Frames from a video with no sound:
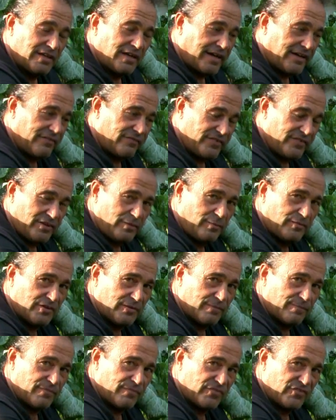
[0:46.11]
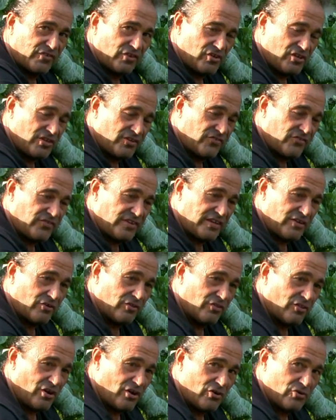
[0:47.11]
I filmed them so you can see
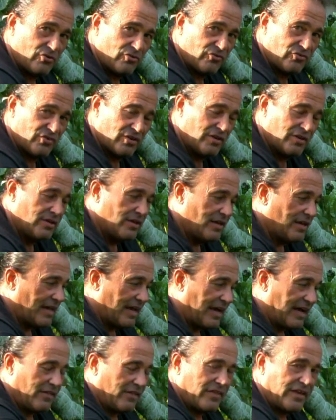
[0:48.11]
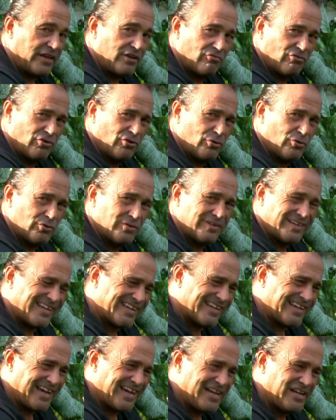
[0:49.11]
on those how they grew. And
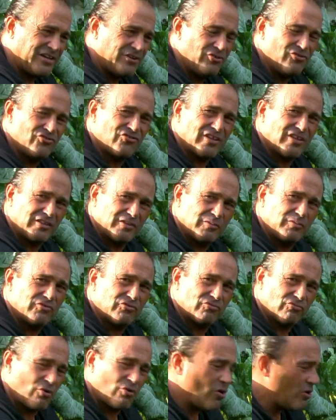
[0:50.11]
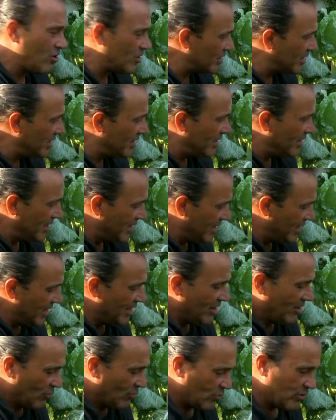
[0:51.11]
I kind of knew something was wrong
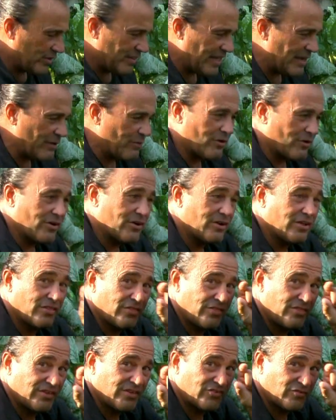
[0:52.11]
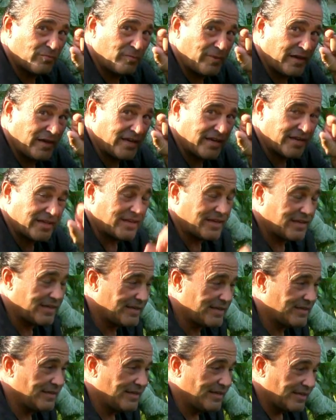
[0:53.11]
when they were this big.
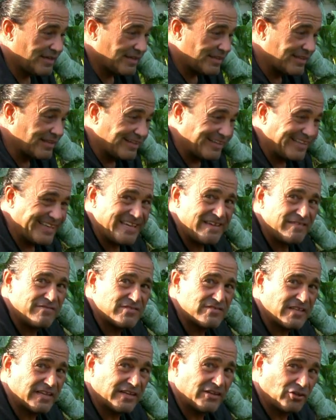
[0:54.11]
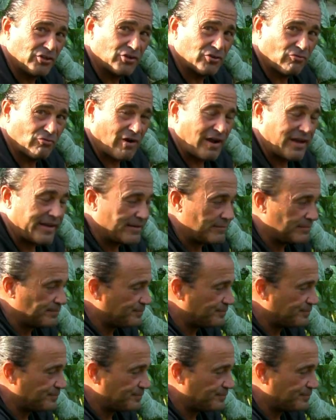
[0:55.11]
The leaves didn't look right.